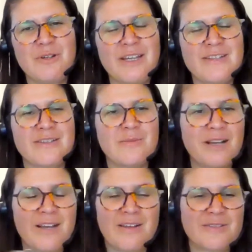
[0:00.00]
Okay,
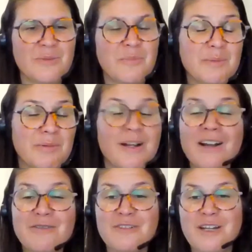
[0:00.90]
somehow uh, some people
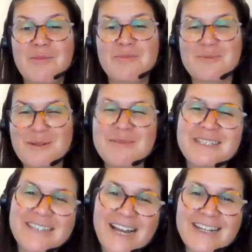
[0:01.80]
have
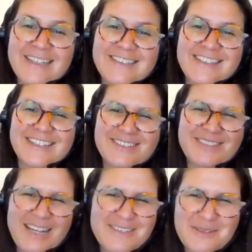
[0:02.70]
probably talent
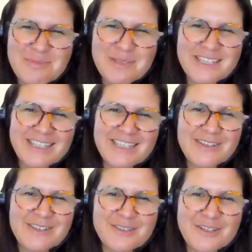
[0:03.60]
at the
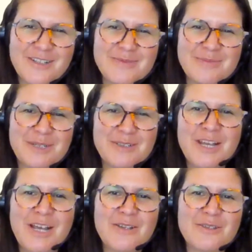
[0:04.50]
beginning or not, but
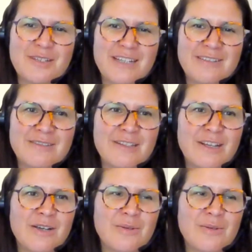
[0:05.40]
you can